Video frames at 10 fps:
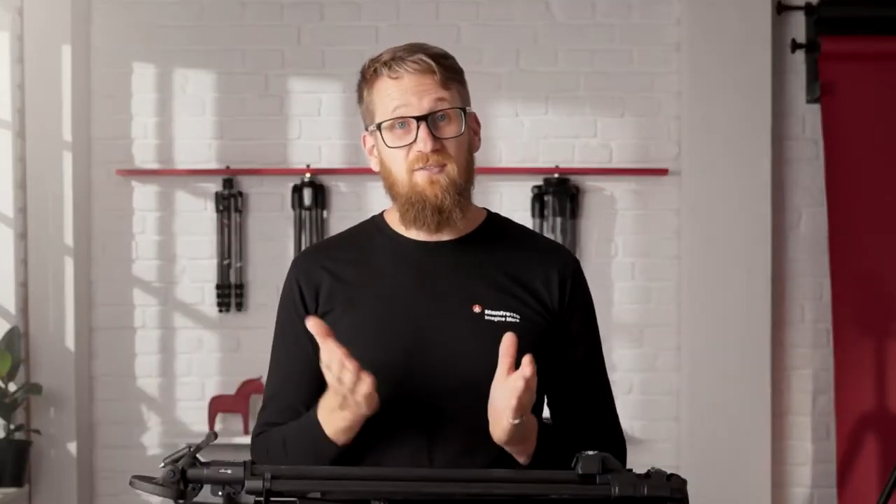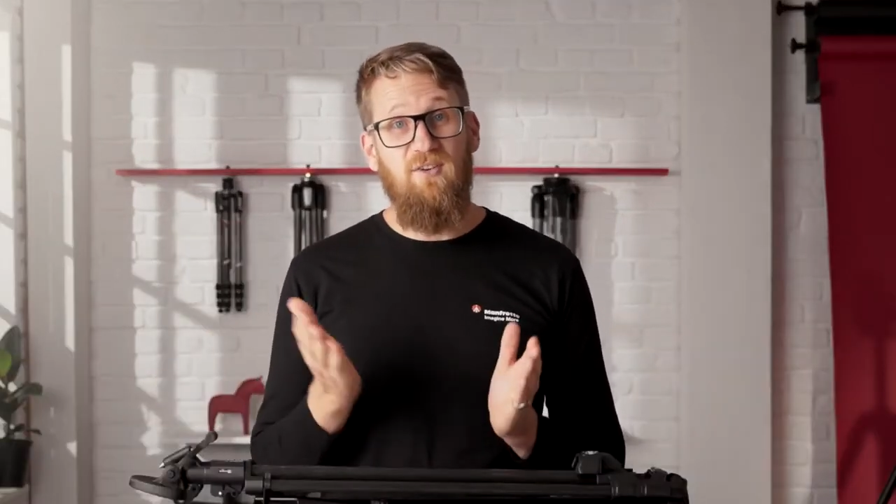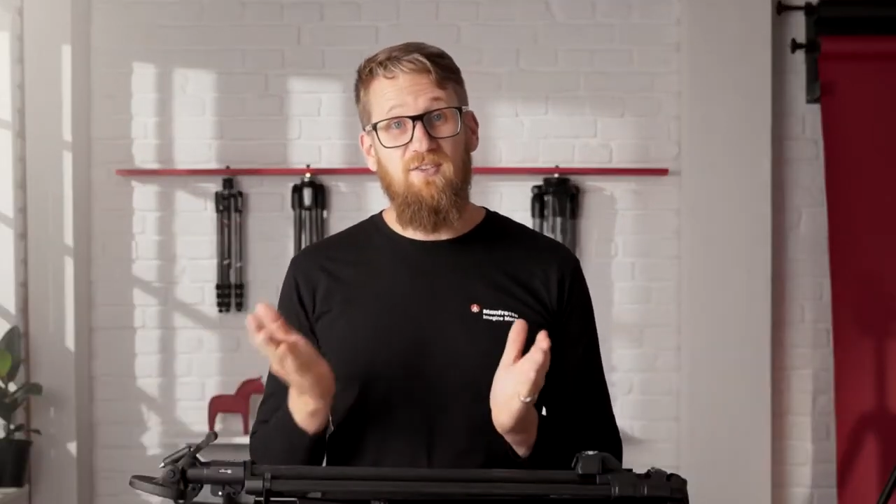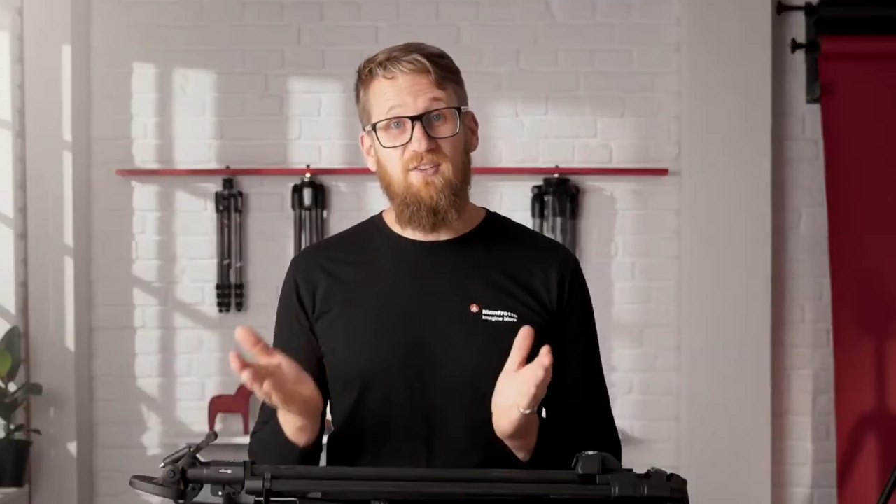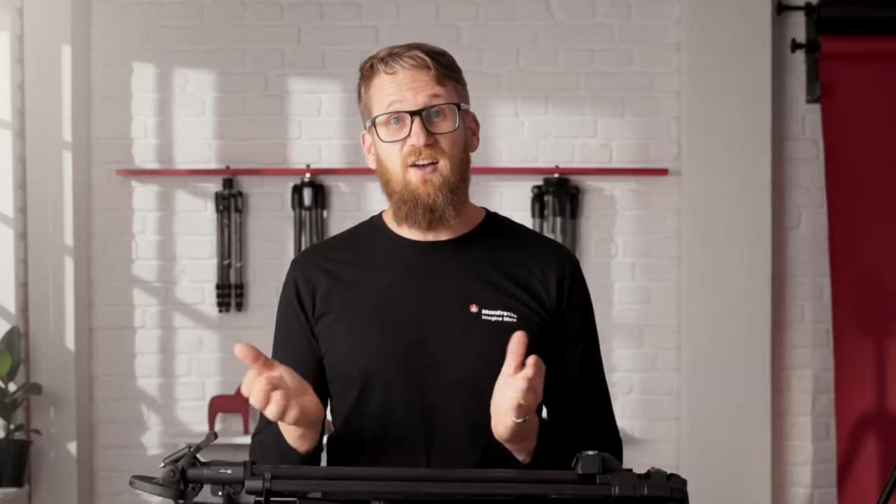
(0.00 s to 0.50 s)

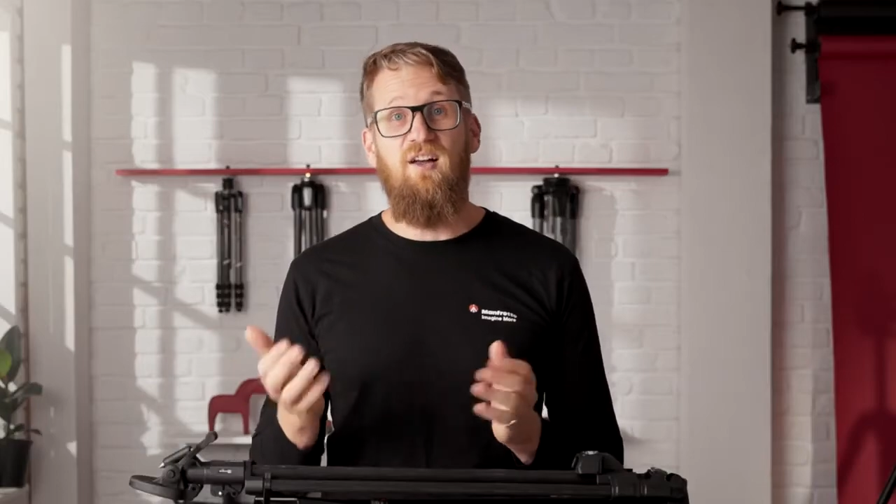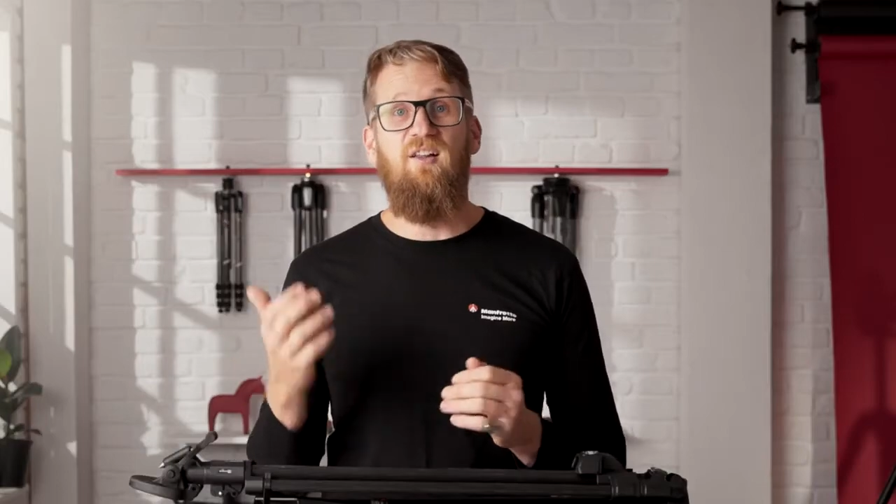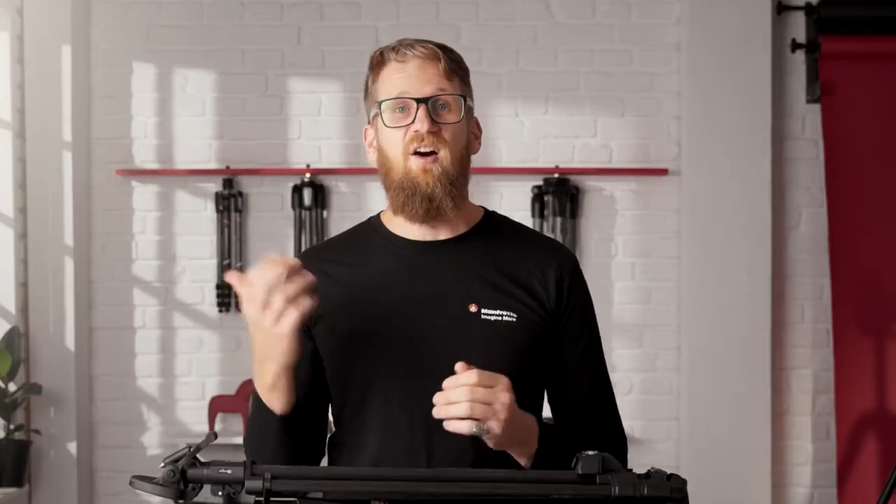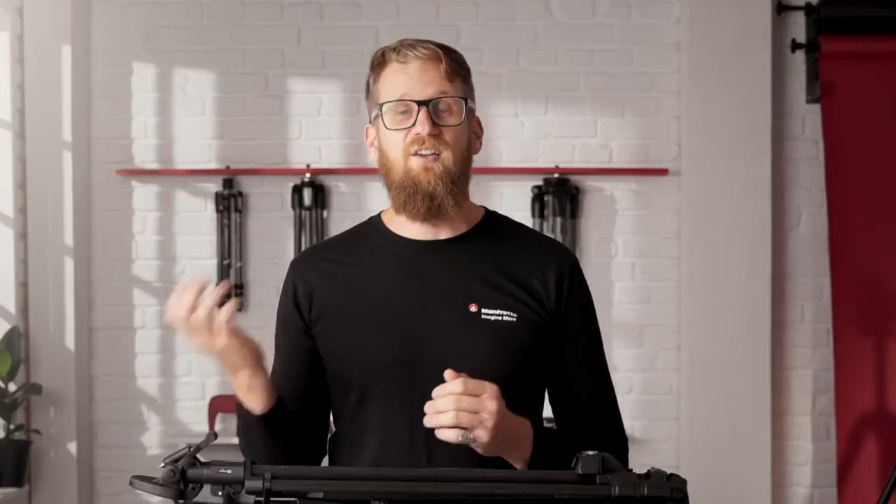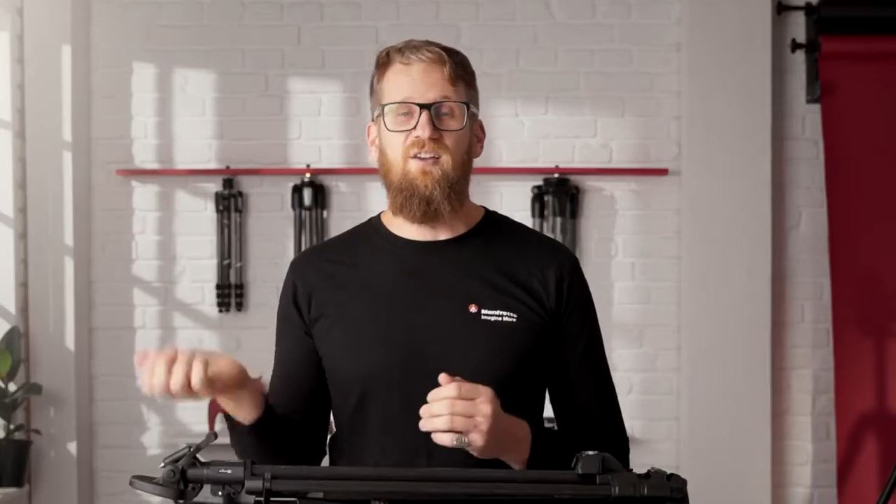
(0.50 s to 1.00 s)
versatile
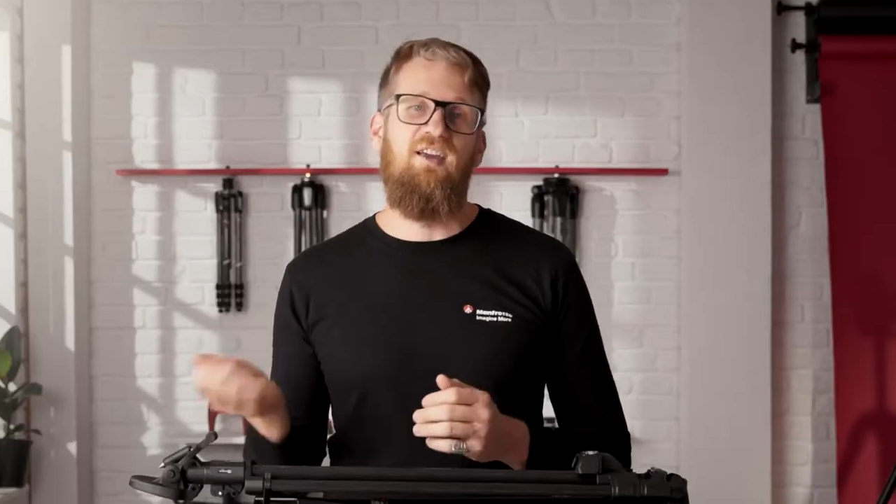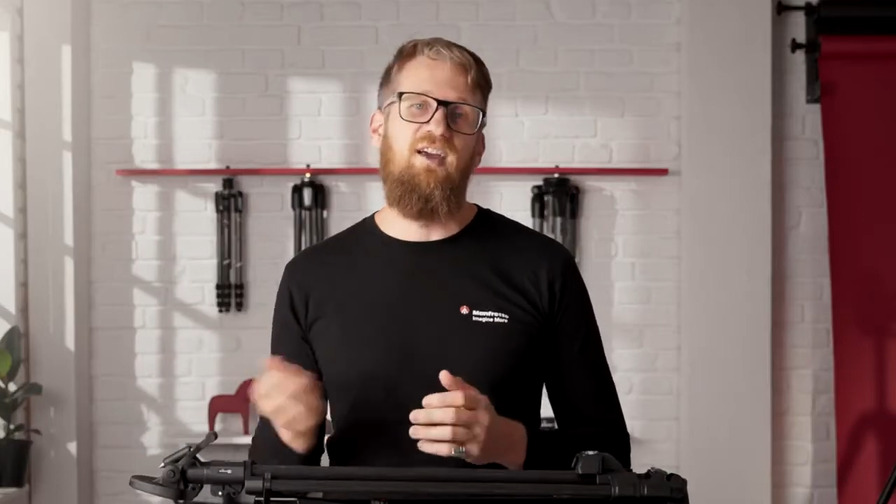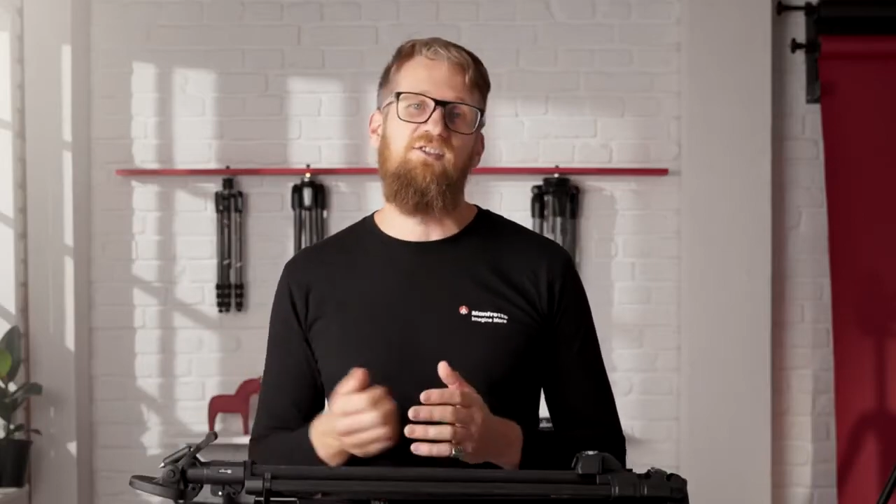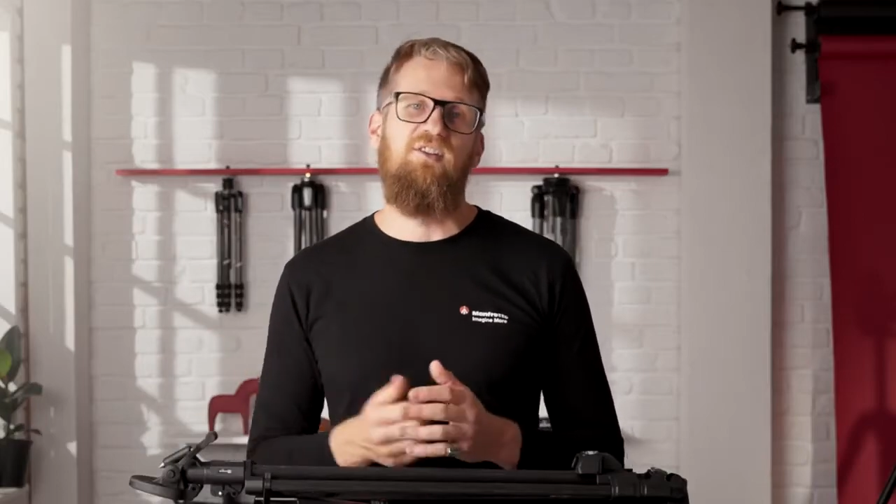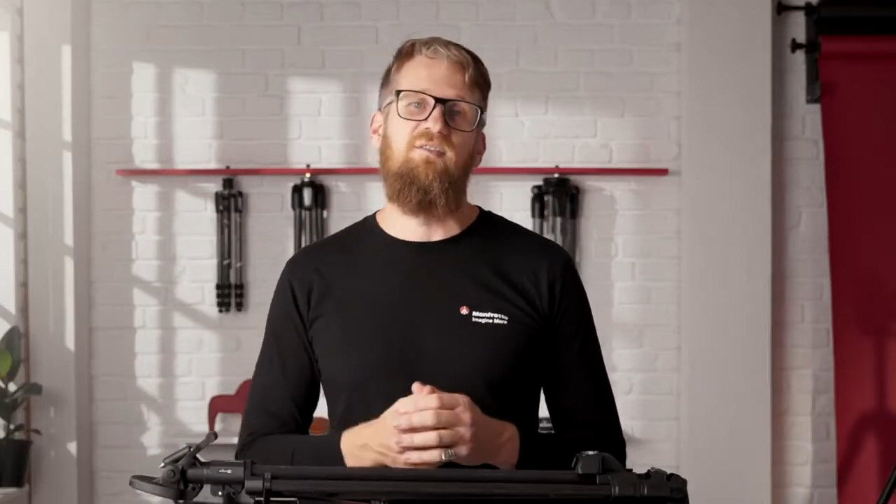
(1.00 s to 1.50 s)
on location.